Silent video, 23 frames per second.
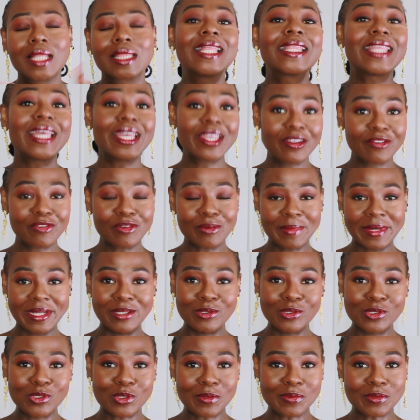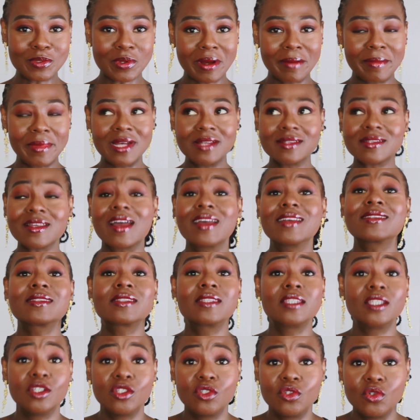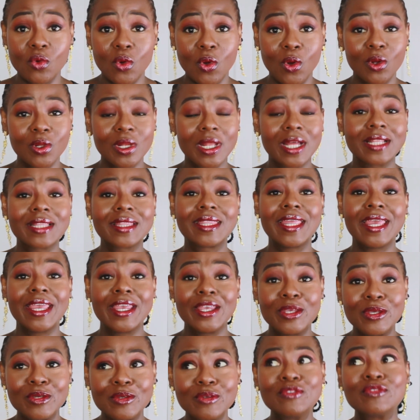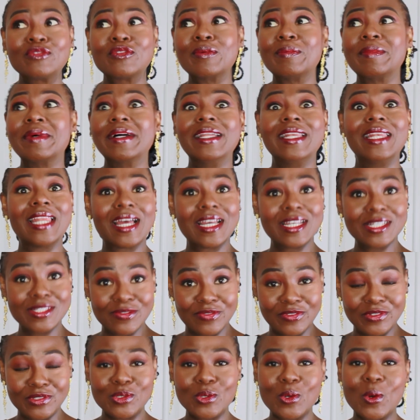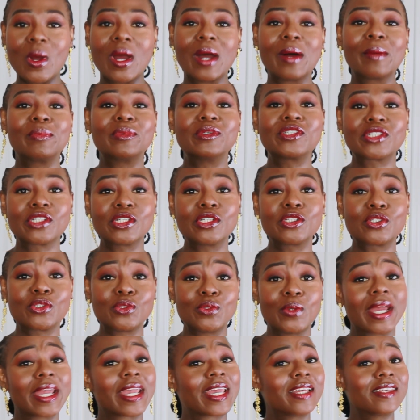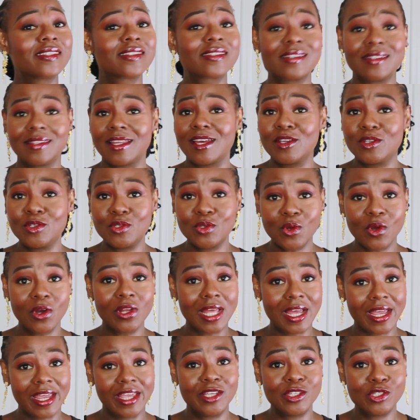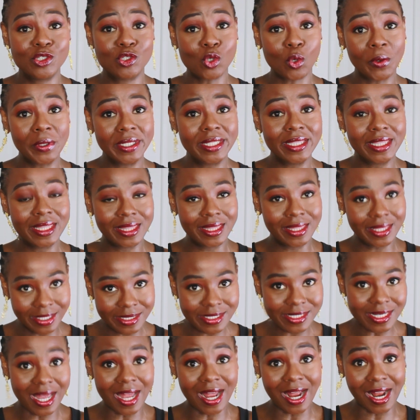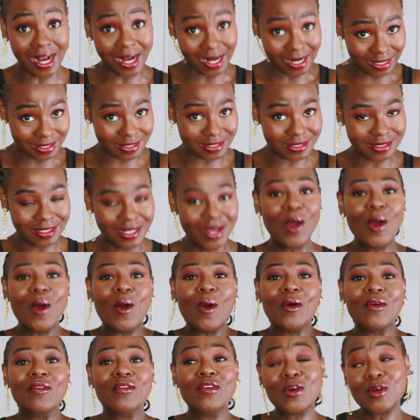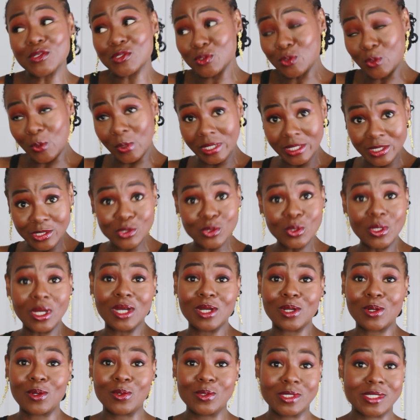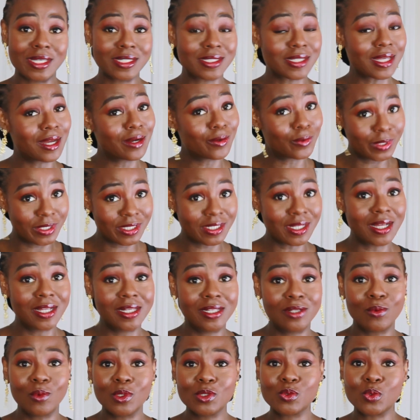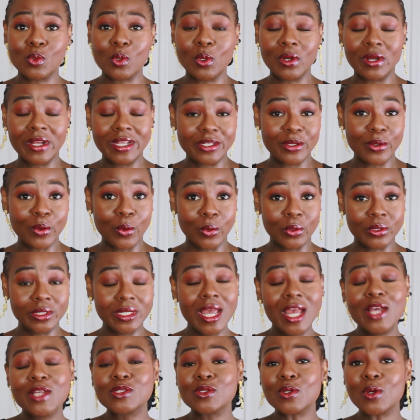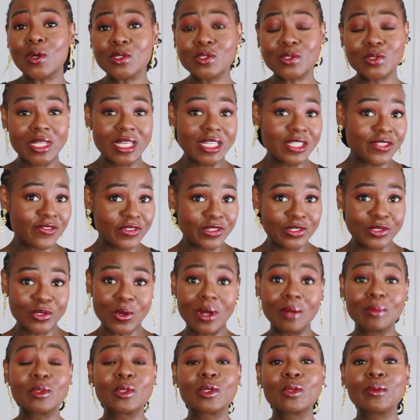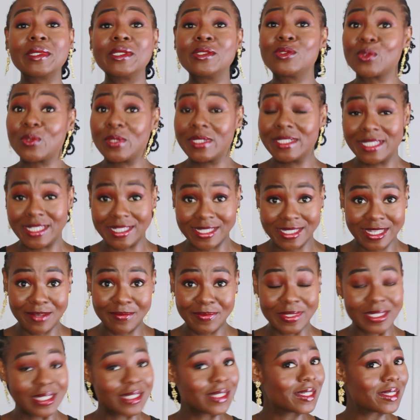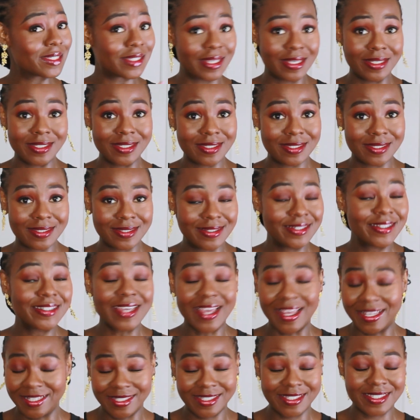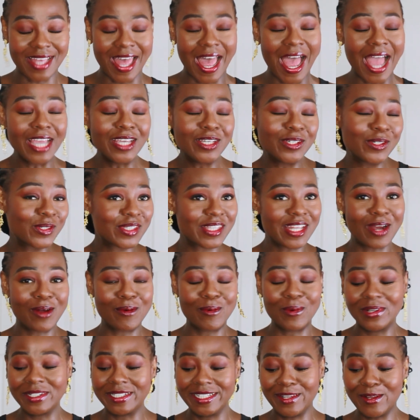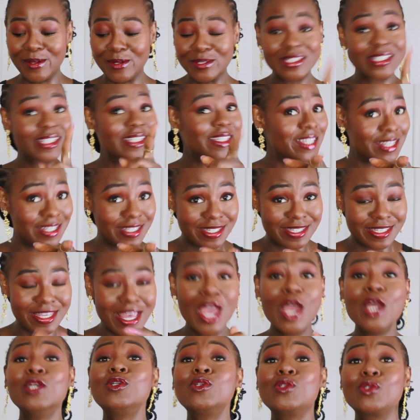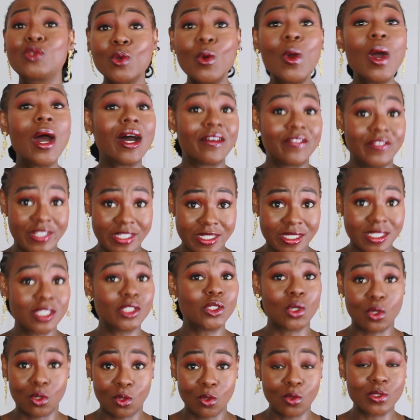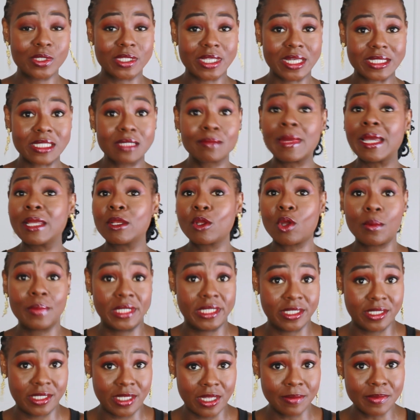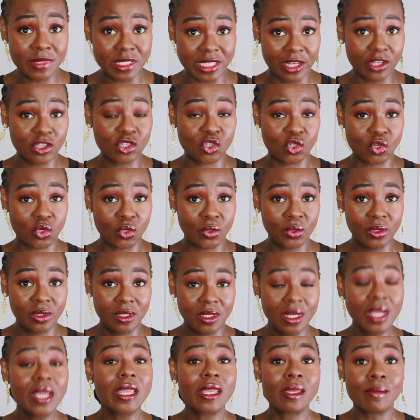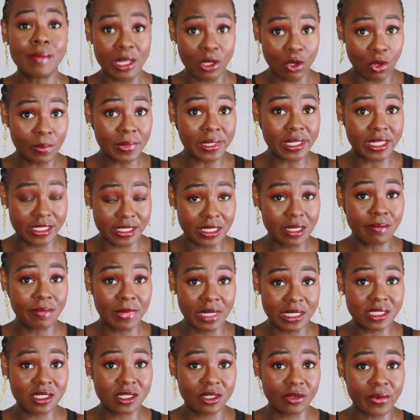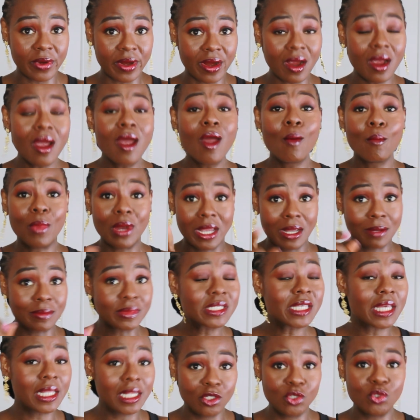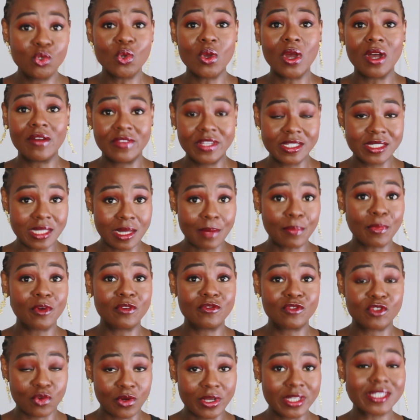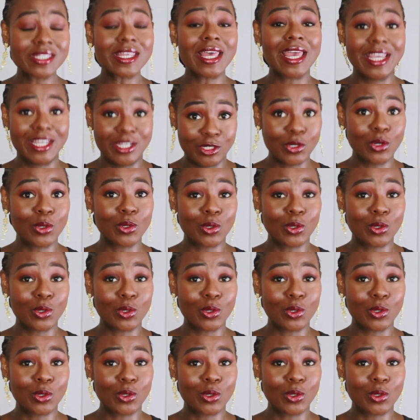Thank you for my new subscribers. I see you all, and thank you for my last video. I appreciate you. I can see that you all are enjoying this act of us going into our closet and restyling what we already own. So on today's video, I'm going to be doing the same thing. Sis, yes, I use that word a lot. Sis, you do have this in your closet. It might not be the same texture, it might not be the same material, but I'm telling you, you have this type of dress in your